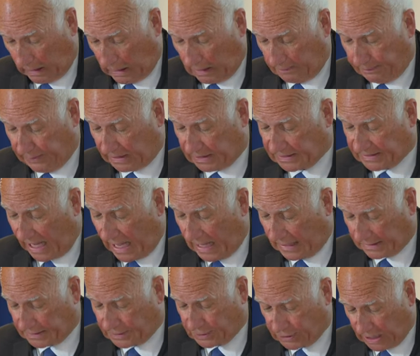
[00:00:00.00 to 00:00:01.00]
because
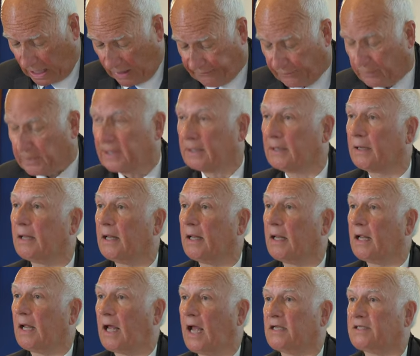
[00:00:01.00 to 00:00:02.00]
Alex Chafwin
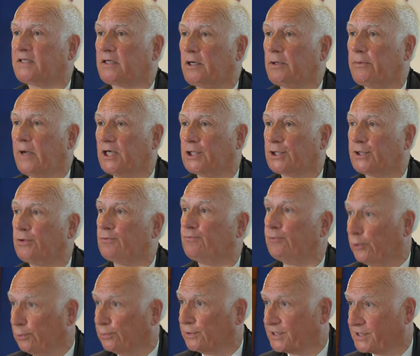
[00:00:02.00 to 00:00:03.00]
has Croatian
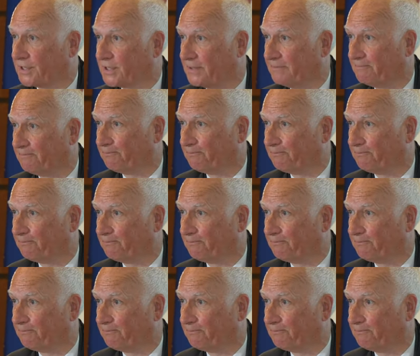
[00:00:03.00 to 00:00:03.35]
roots.